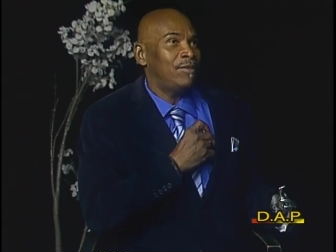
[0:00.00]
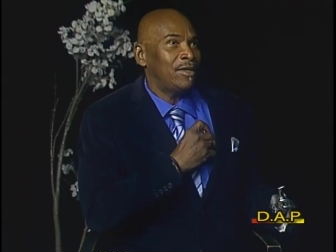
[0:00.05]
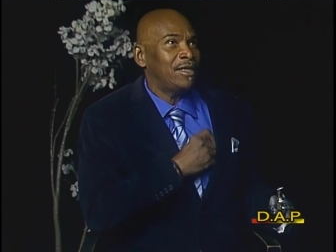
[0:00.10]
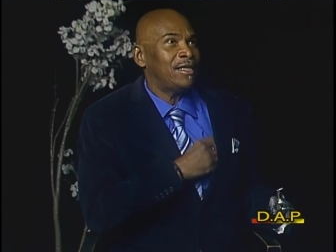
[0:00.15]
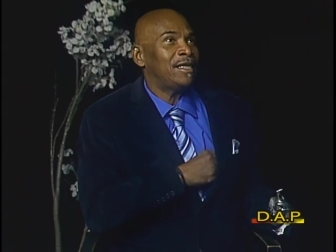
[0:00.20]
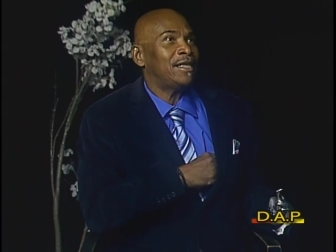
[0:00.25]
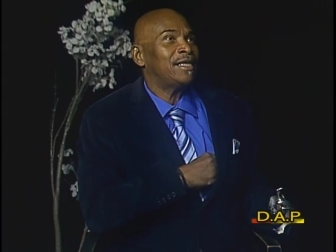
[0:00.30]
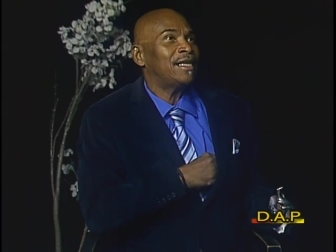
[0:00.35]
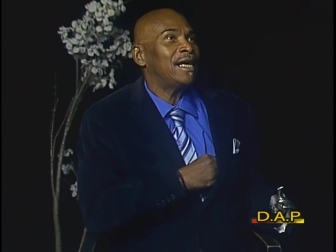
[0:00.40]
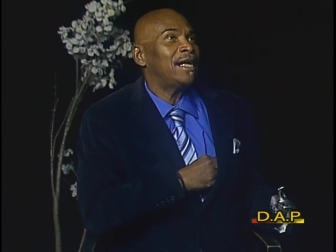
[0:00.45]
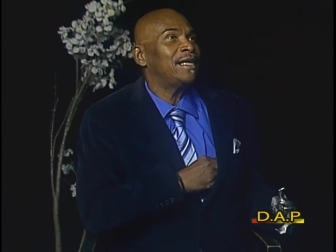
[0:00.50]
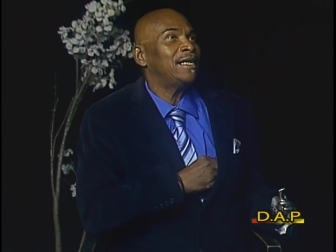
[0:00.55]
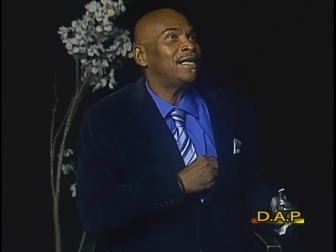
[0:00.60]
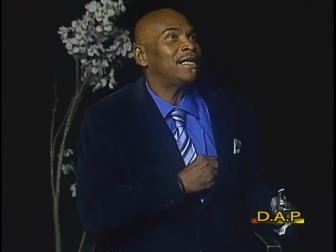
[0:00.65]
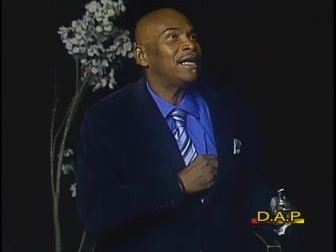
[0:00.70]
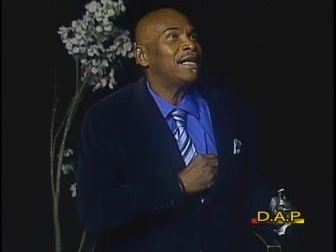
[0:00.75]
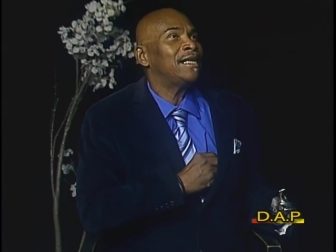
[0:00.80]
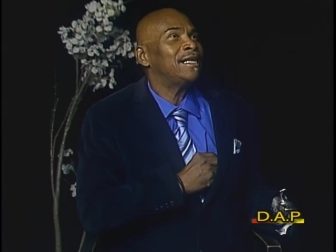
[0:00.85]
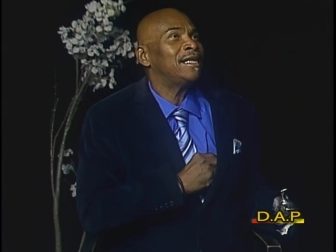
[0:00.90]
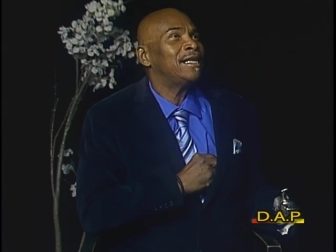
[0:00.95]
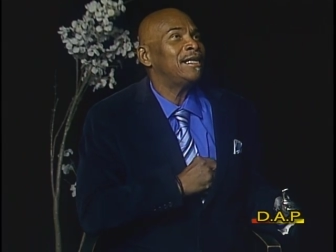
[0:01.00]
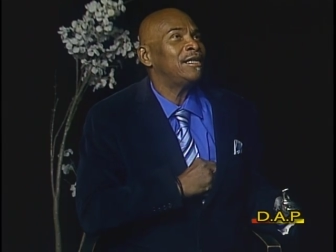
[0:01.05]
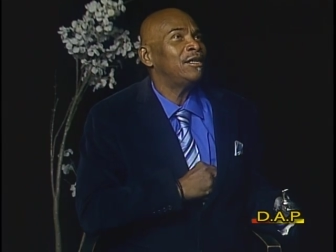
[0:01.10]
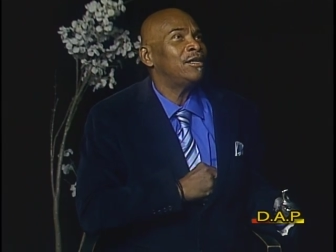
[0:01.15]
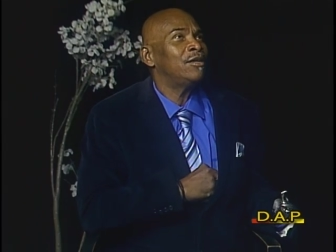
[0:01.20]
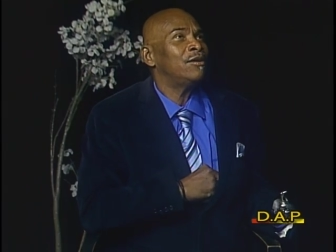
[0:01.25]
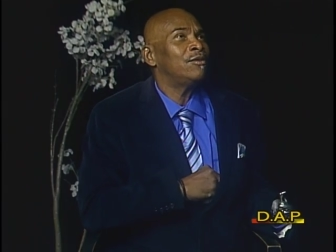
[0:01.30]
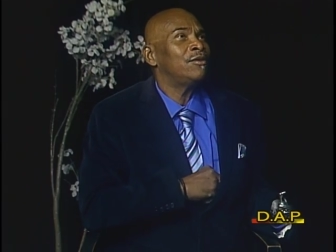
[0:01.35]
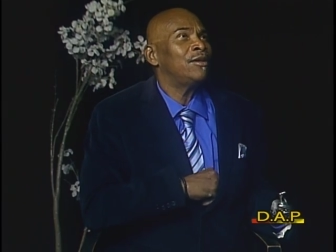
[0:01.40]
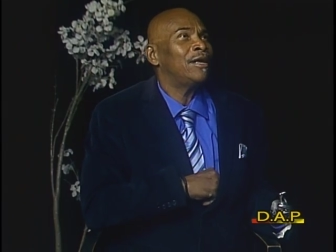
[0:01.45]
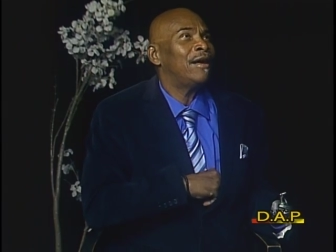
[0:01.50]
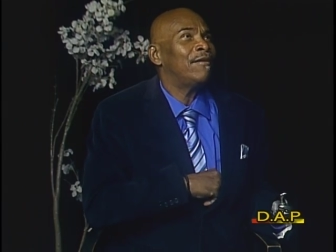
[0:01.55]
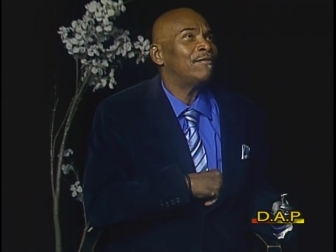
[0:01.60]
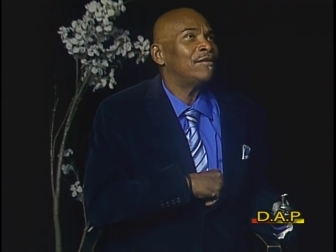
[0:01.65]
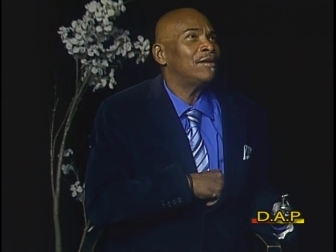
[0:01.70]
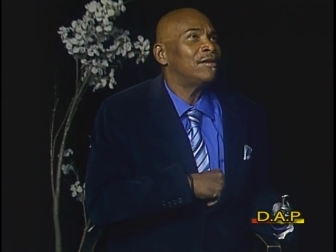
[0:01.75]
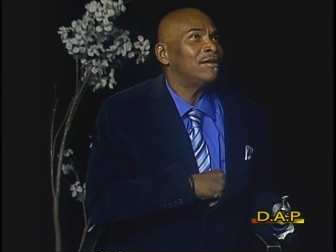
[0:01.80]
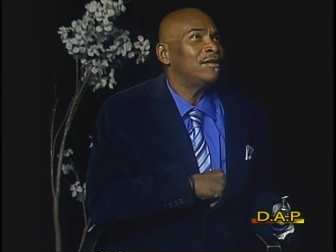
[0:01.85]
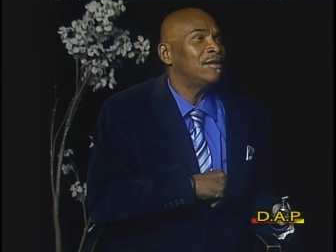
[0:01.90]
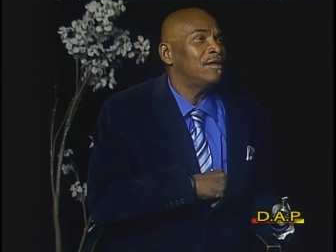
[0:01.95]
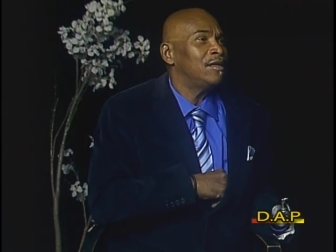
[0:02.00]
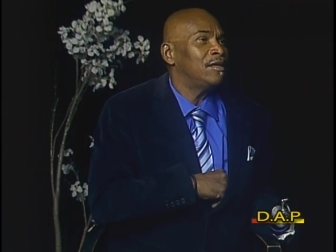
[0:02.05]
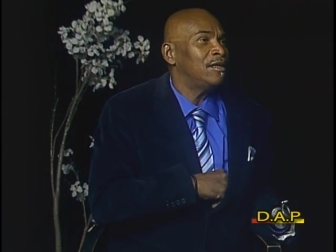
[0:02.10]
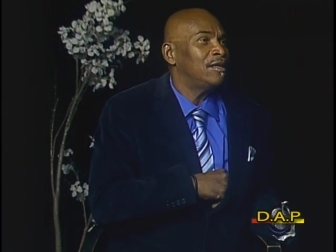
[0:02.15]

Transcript: but just the idea that they, you know you have to. They, they,